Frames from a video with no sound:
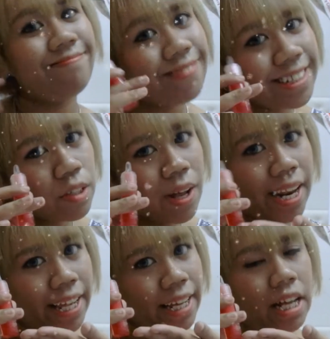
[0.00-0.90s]
This is what
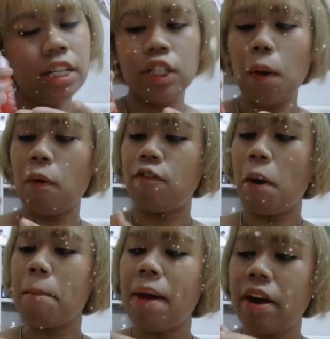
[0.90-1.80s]
I like. So
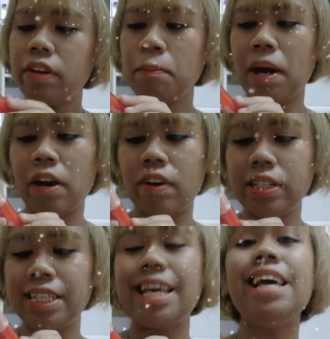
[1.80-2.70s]
from
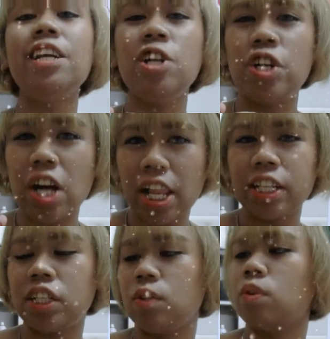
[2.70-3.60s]
Peripera's in Gelato,